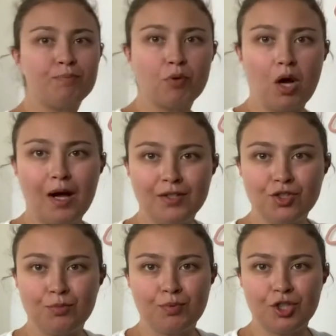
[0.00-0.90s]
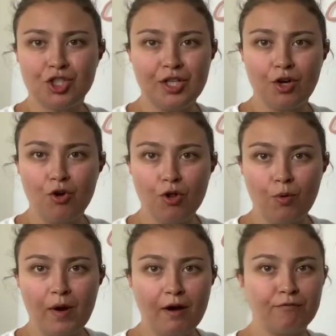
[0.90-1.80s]
bronze or brushed nickel or
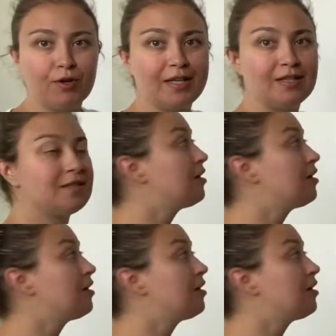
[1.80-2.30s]
whatever it is